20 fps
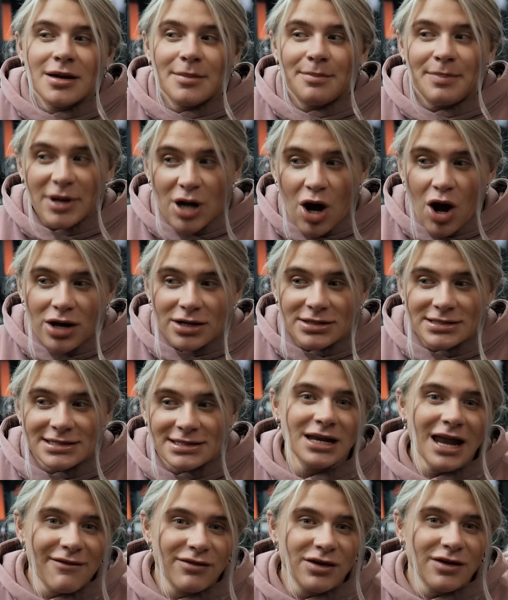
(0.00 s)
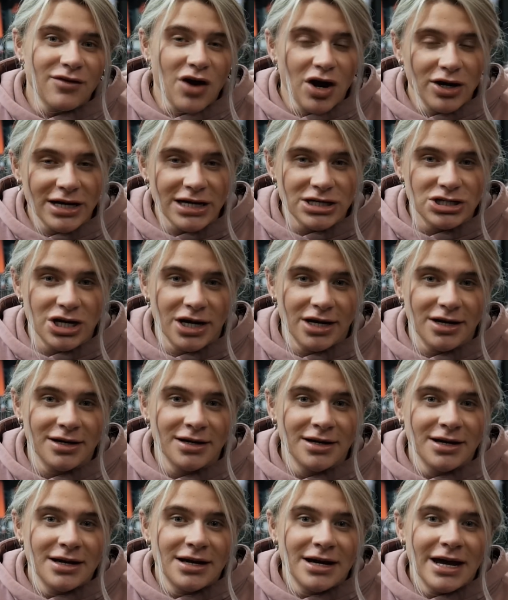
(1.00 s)
because the level of condition
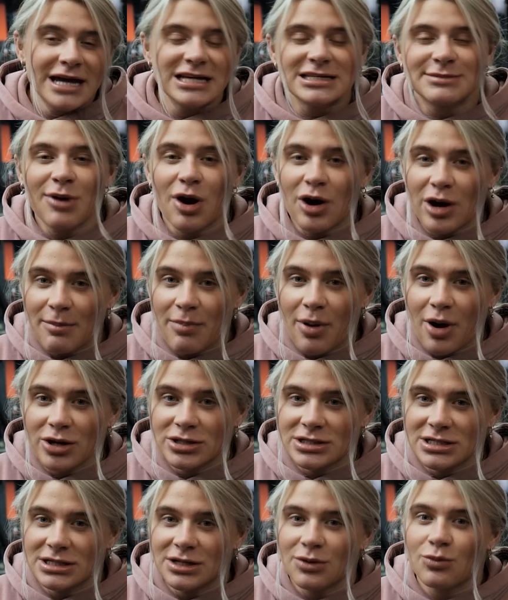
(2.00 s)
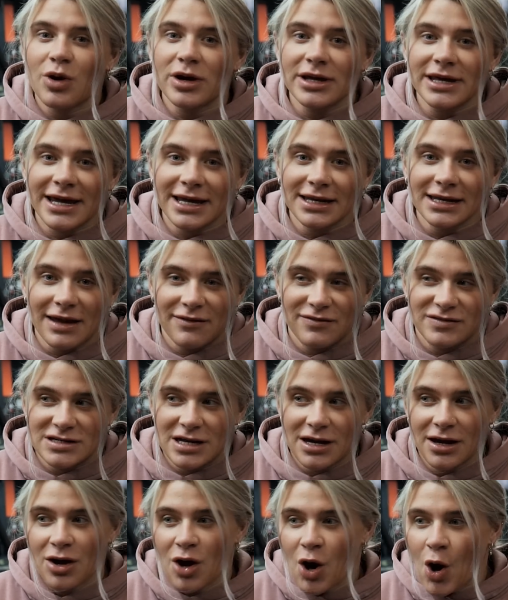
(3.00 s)
is more important than what you can lift.
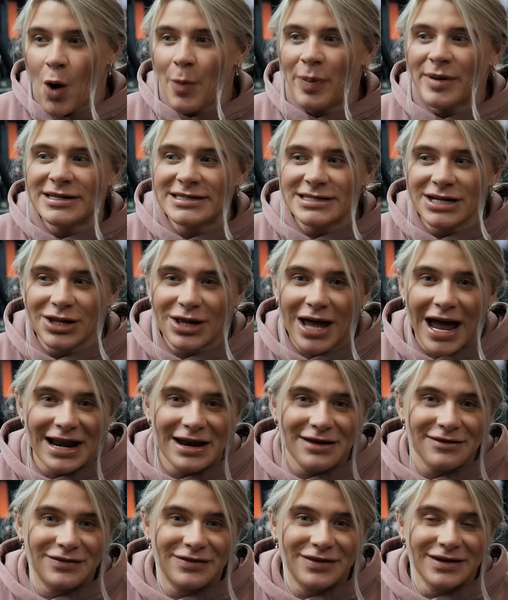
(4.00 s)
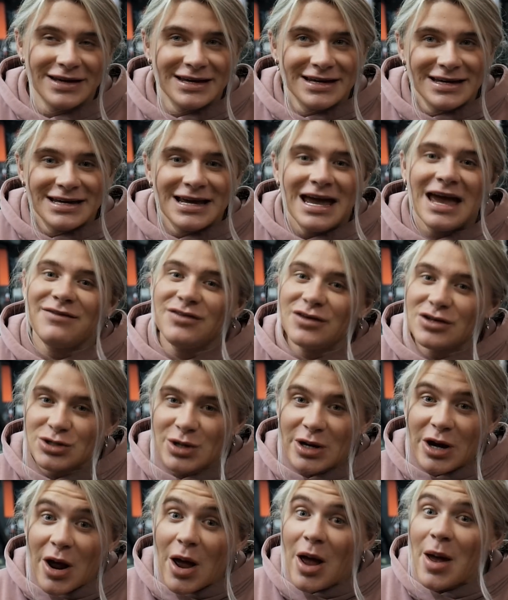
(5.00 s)
Up until kind of, if you're
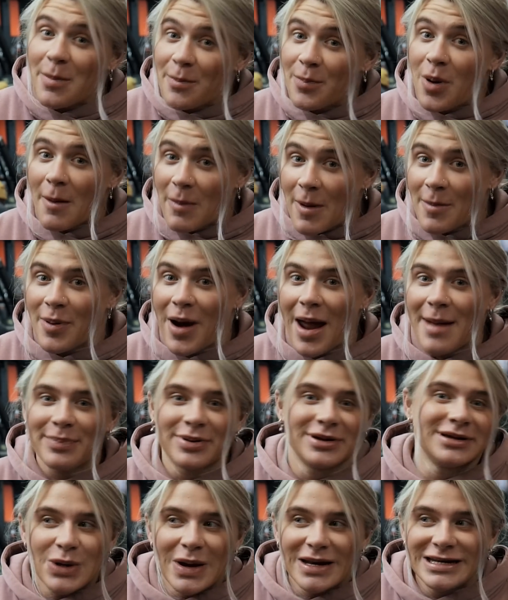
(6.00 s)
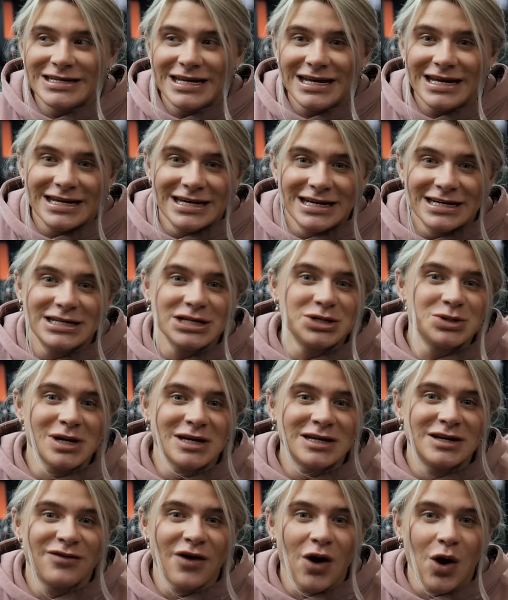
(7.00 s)
doing a proper prep, 20 to
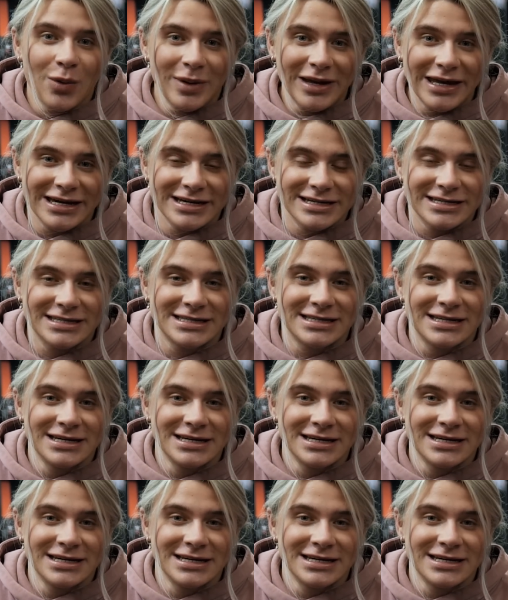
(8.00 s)
24 weeks,